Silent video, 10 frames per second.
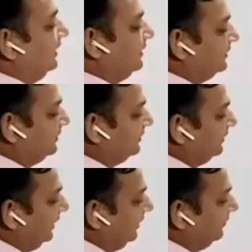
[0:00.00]
and its
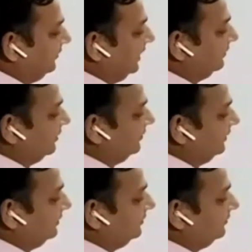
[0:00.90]
name we have
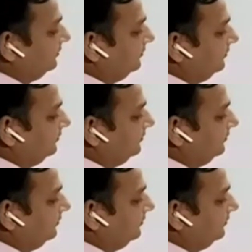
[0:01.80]
given